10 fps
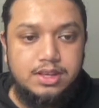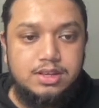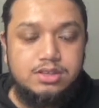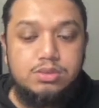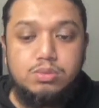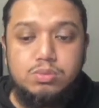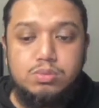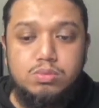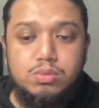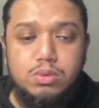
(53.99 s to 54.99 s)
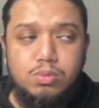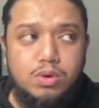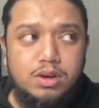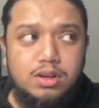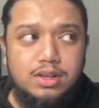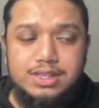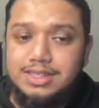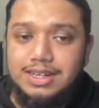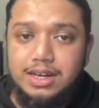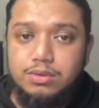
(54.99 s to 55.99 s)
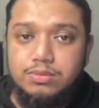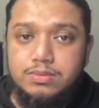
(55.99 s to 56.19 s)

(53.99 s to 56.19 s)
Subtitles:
So what is a noun?